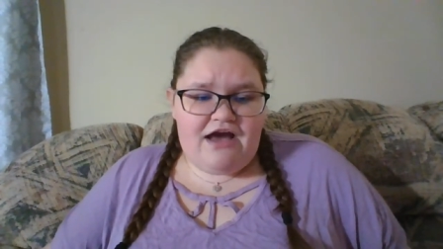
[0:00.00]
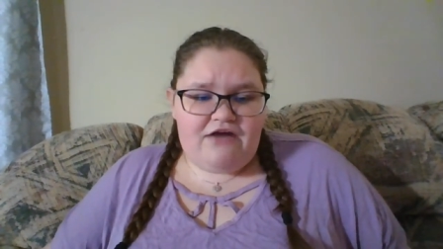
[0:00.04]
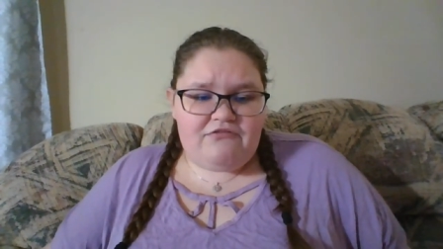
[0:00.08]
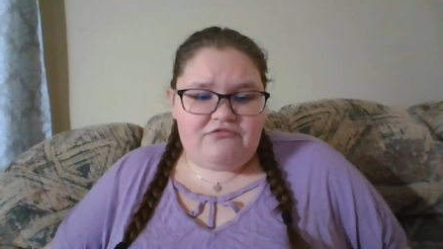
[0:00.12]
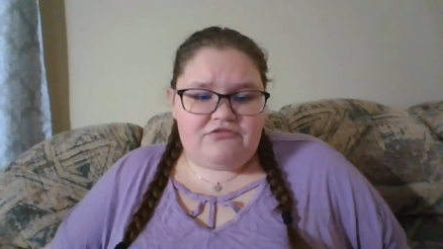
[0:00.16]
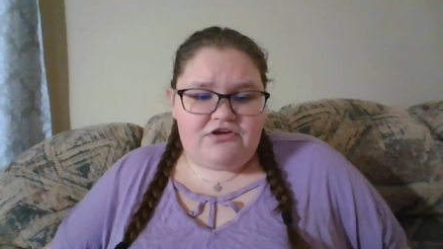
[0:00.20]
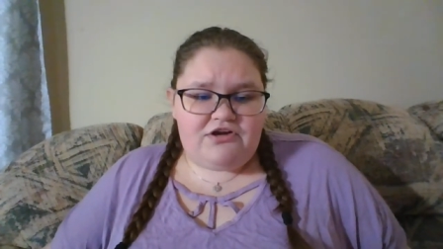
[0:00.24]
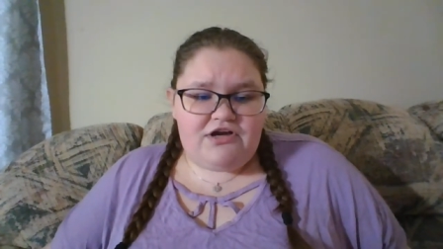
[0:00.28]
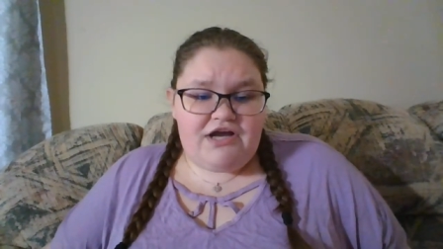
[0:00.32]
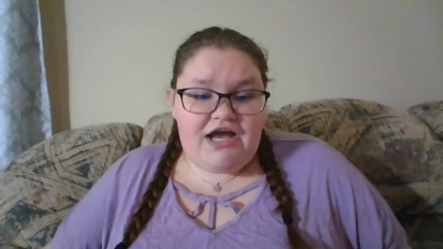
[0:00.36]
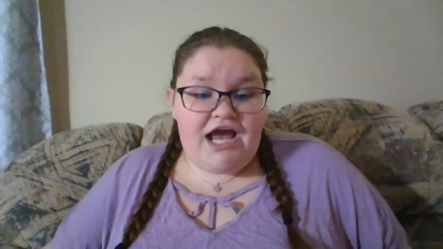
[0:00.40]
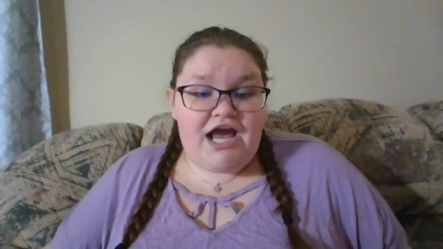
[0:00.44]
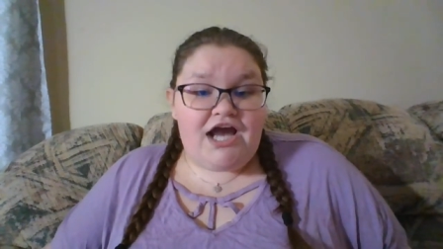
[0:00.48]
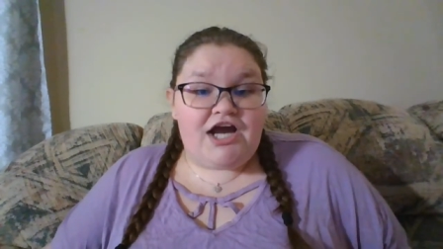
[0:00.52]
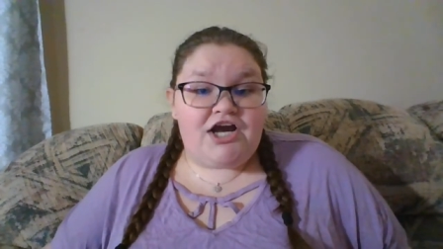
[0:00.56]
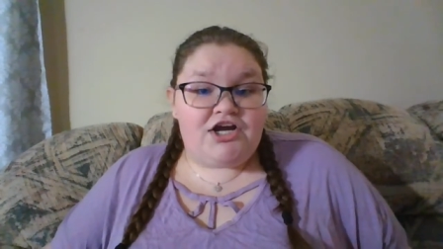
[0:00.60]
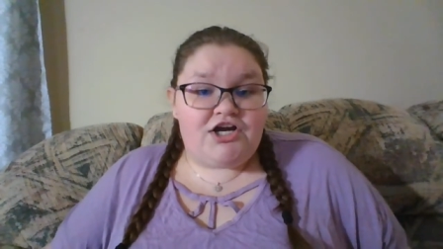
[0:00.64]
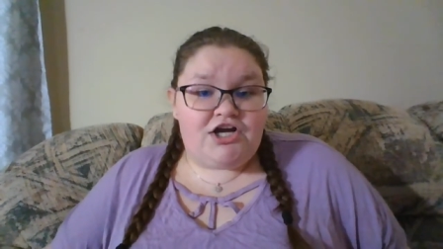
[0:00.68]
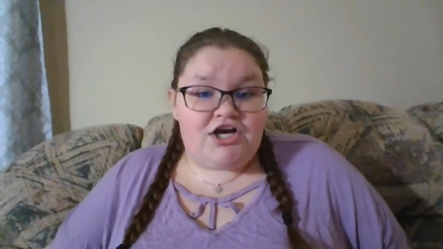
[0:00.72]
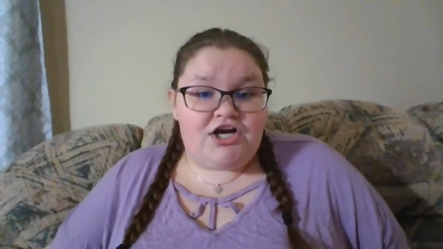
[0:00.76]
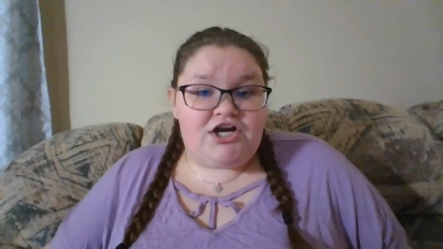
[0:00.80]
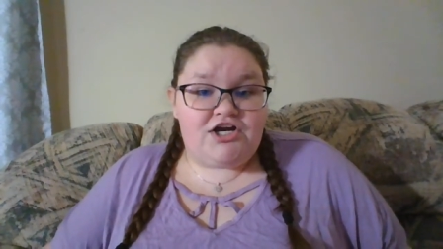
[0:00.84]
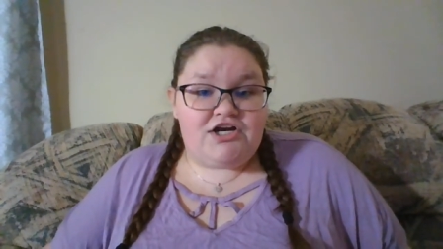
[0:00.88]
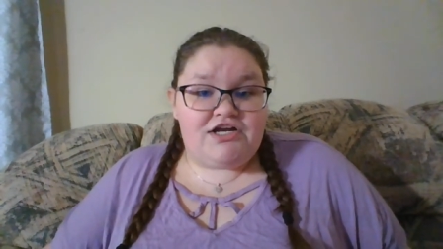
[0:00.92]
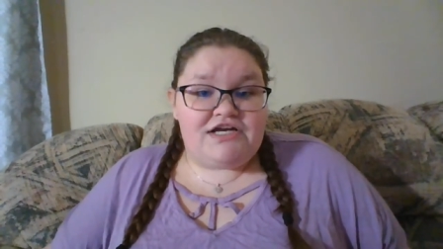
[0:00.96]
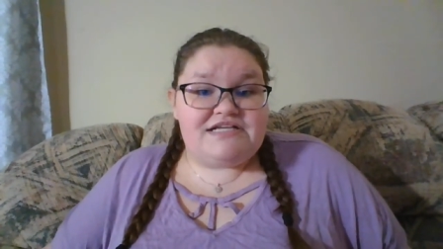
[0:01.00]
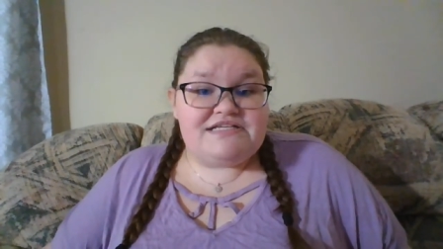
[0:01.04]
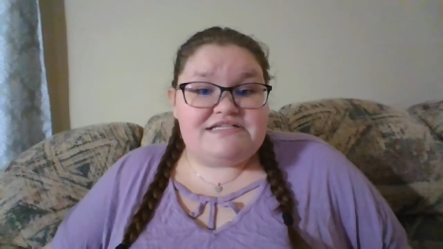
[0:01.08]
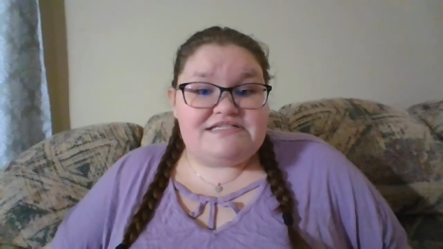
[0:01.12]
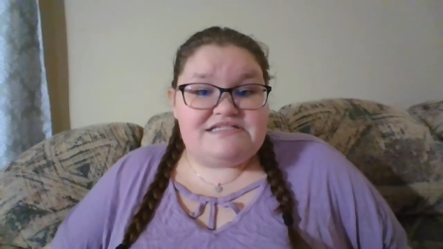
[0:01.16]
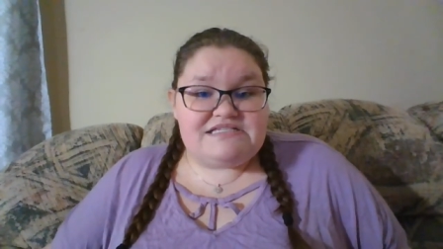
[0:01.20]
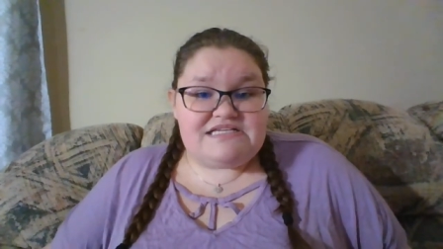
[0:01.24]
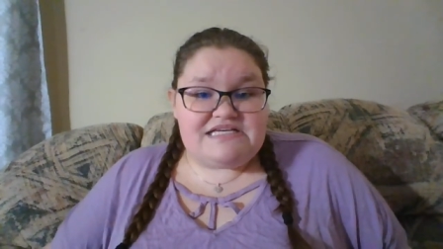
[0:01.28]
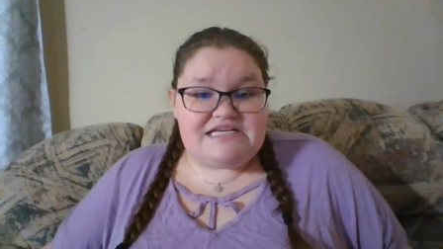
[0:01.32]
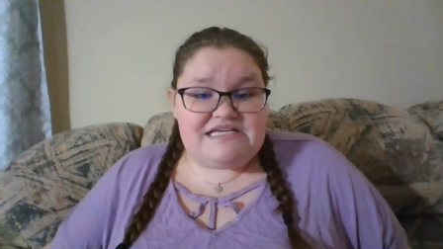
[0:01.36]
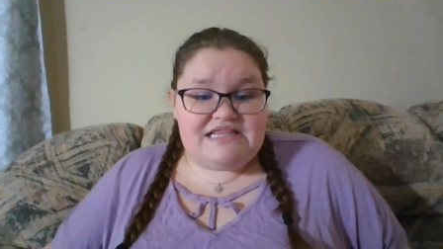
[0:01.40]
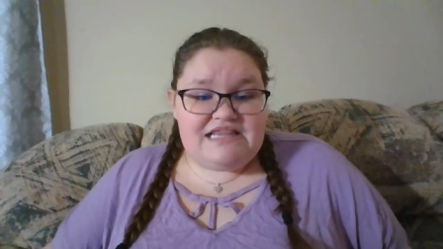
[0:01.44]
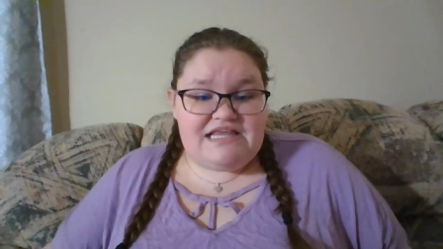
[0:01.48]
ever, and Kurt is
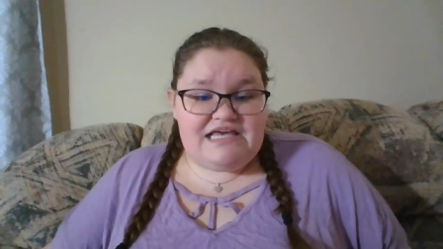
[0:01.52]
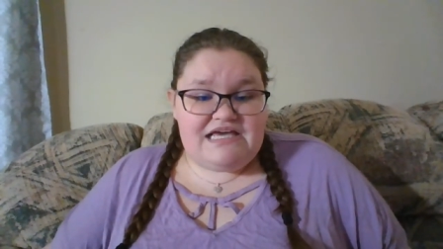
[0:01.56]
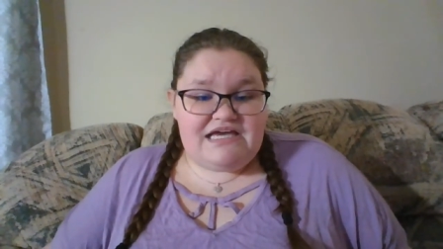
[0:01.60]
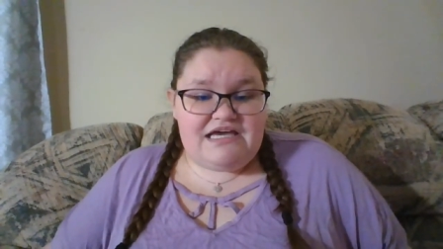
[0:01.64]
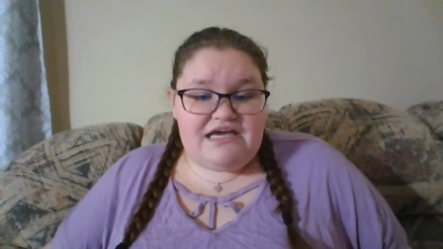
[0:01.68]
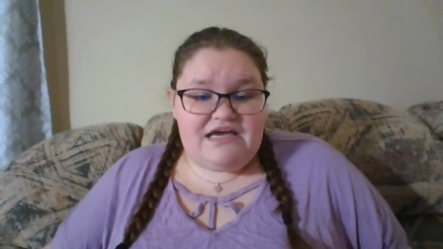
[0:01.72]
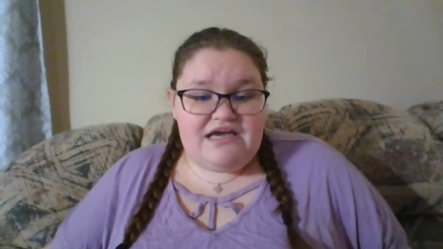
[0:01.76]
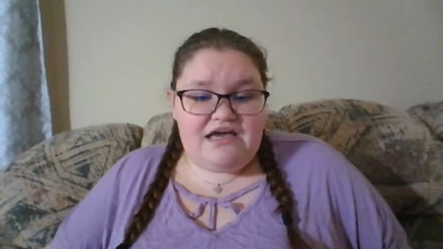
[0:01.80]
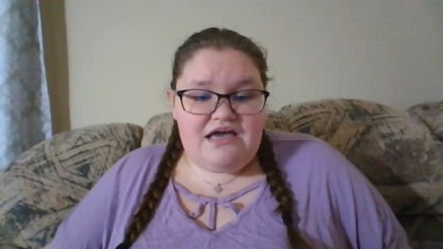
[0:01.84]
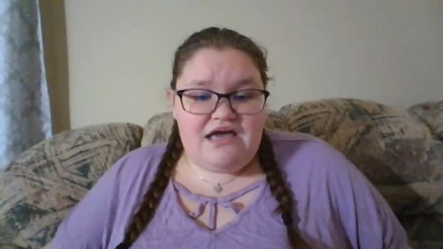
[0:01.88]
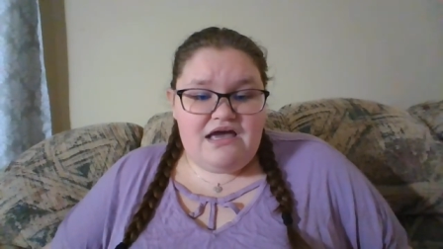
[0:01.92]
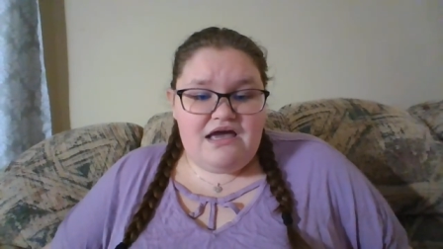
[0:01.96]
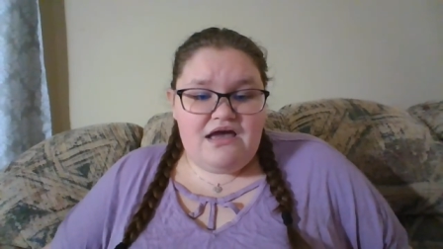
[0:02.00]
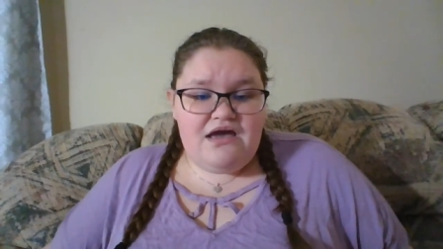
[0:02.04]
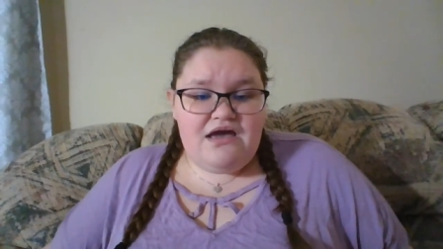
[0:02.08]
seething